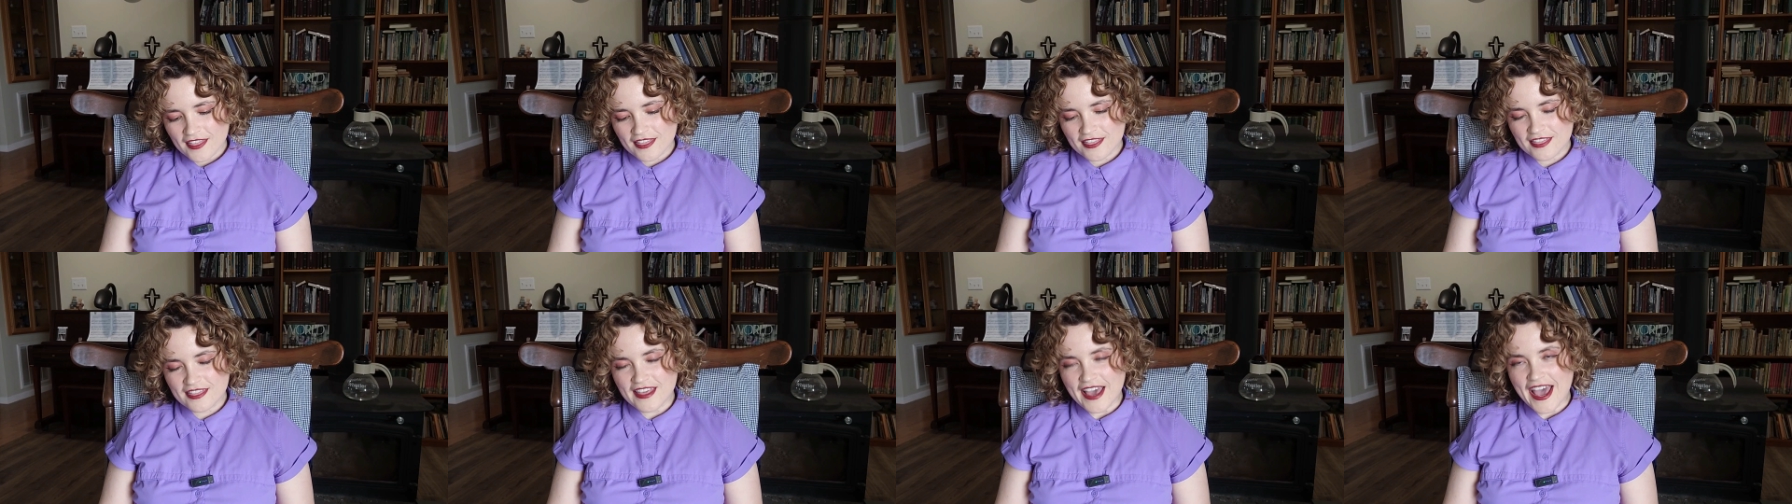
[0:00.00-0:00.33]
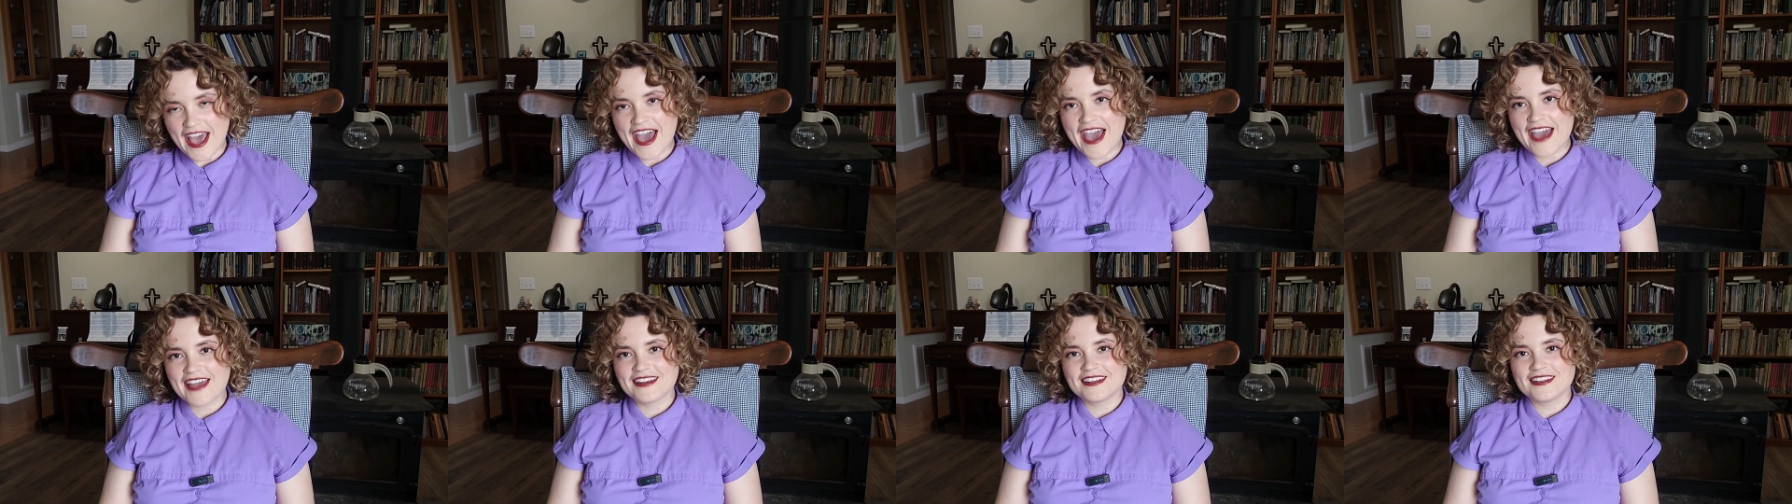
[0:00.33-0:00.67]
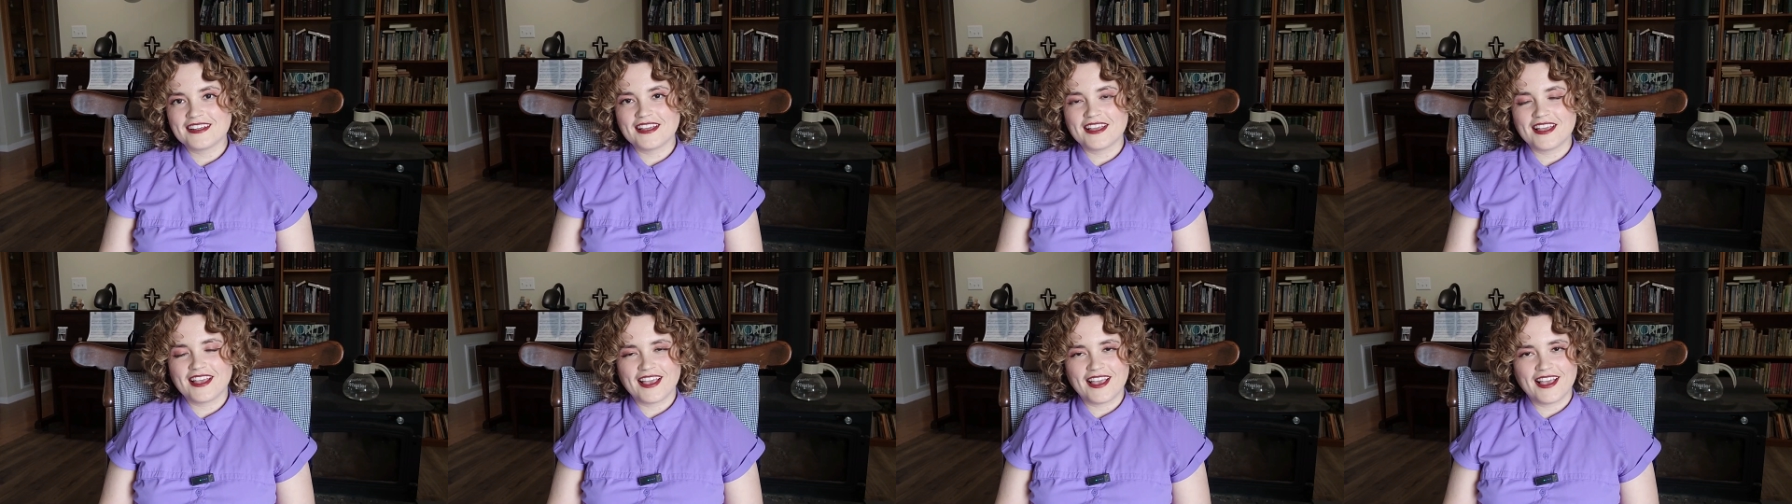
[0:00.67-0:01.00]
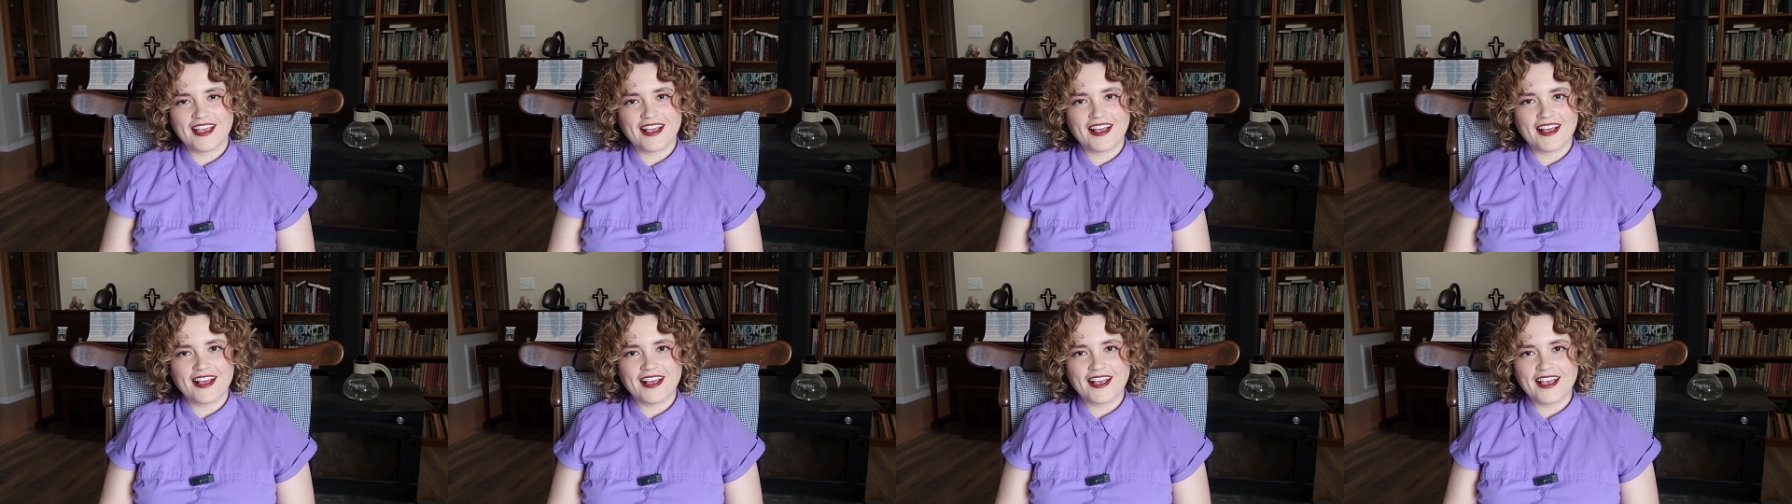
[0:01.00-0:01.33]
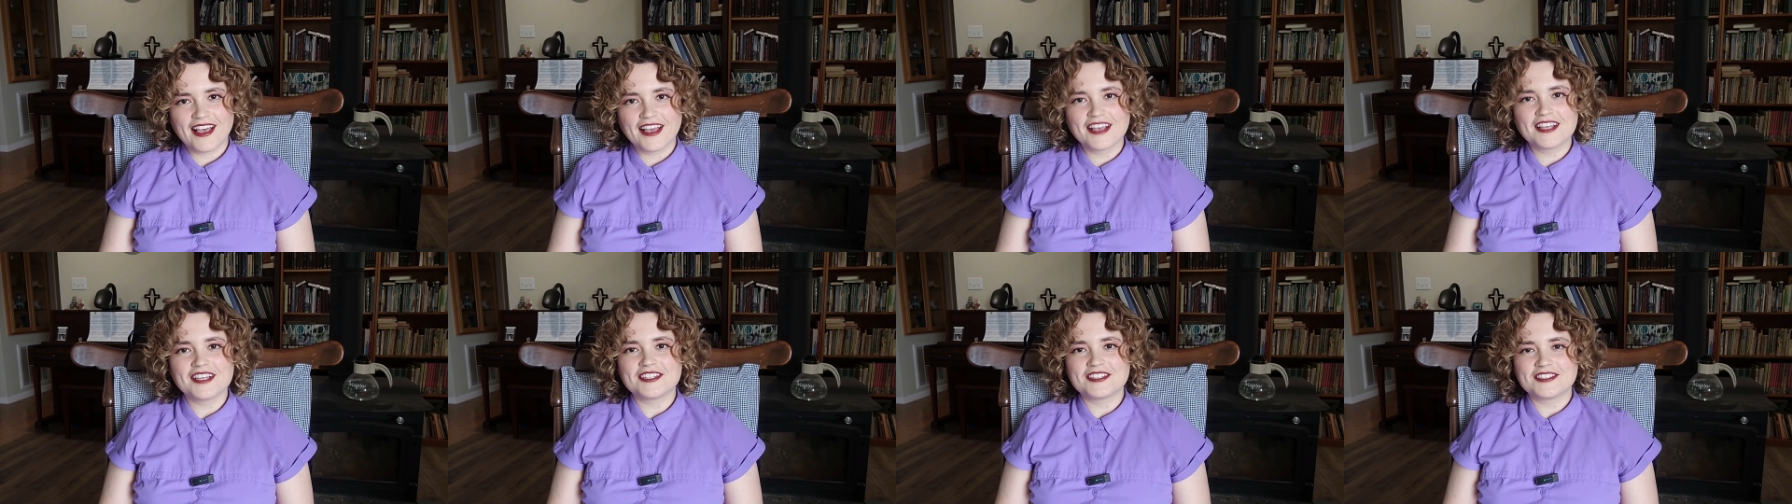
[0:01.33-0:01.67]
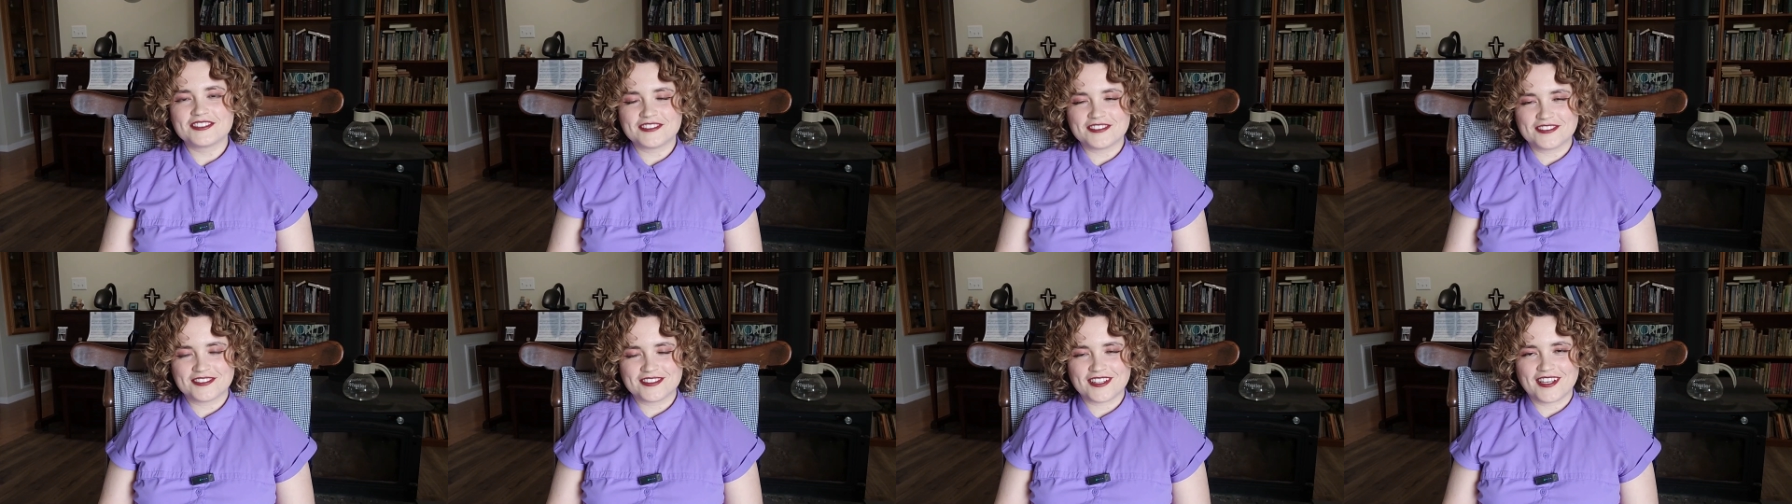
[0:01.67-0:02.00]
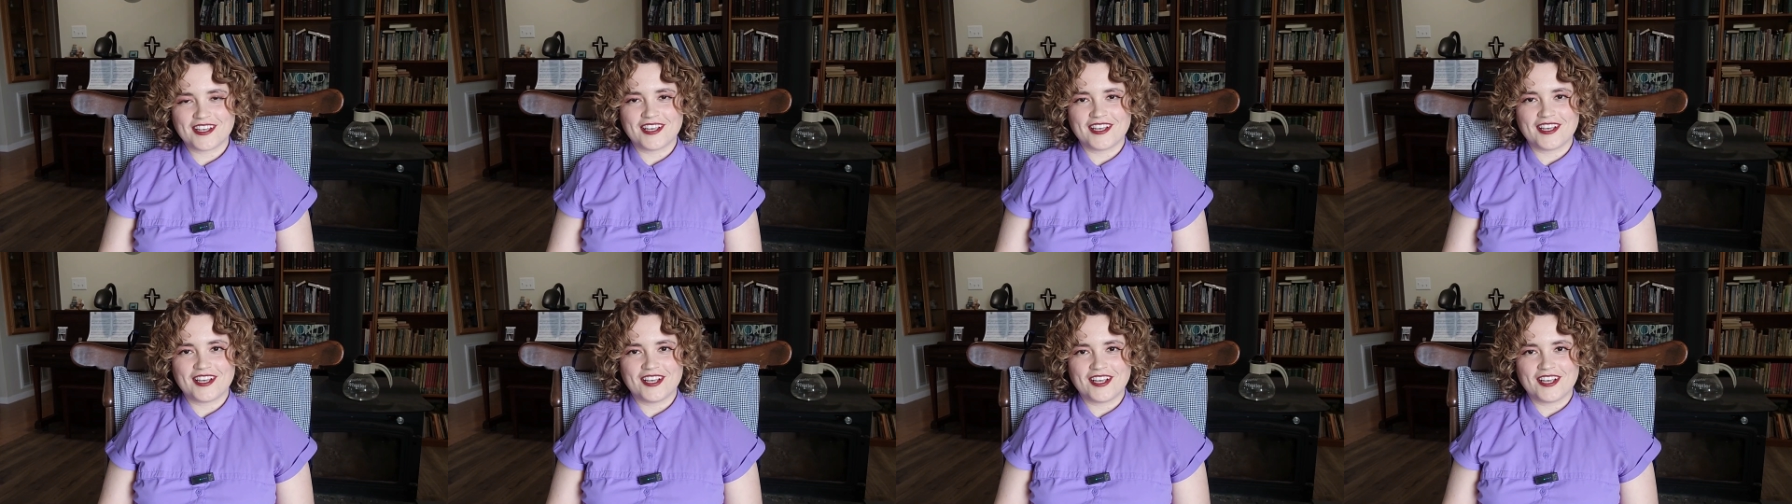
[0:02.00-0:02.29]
That is